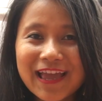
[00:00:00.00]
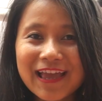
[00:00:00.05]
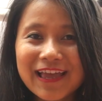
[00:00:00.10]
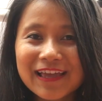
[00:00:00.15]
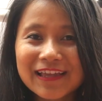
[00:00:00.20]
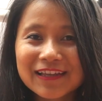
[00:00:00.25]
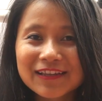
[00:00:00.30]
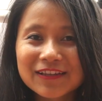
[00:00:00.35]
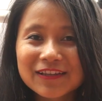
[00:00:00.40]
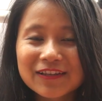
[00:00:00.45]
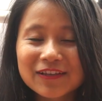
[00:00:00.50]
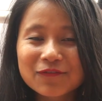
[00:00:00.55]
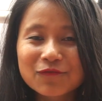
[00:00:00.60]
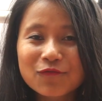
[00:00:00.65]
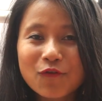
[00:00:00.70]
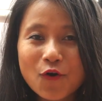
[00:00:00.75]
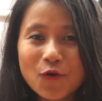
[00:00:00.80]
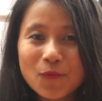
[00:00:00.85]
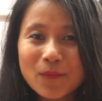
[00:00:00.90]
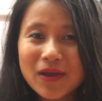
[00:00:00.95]
and the
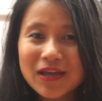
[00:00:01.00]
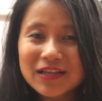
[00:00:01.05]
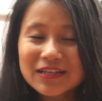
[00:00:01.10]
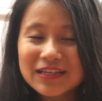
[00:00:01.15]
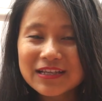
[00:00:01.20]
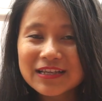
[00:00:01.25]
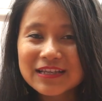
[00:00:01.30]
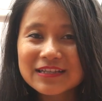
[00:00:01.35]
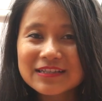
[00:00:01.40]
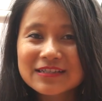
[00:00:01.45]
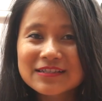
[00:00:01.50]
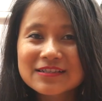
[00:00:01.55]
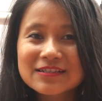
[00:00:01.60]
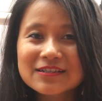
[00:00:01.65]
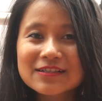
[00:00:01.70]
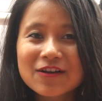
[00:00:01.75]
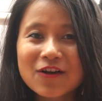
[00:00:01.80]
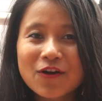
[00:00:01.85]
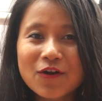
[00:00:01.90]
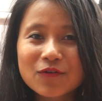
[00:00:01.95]
format is
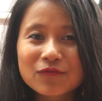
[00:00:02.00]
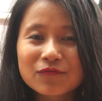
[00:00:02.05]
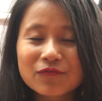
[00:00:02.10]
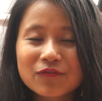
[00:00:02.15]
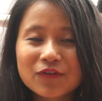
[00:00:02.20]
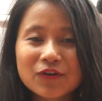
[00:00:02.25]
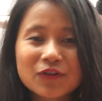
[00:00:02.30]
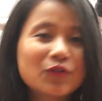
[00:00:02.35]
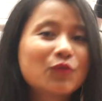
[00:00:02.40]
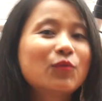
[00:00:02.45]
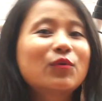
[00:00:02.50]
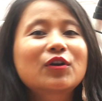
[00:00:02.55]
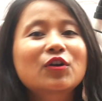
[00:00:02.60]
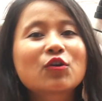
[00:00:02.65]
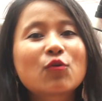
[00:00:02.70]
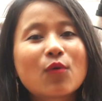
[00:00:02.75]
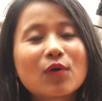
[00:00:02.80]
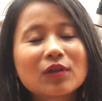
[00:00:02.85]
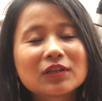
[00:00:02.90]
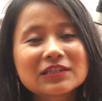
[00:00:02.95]
of a lower
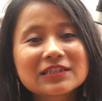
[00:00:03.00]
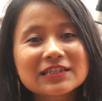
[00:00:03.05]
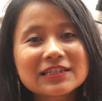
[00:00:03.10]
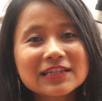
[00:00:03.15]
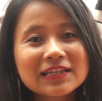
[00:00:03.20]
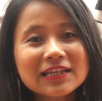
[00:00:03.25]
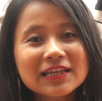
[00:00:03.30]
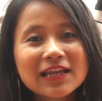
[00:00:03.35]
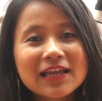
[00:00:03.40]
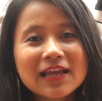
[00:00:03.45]
quality,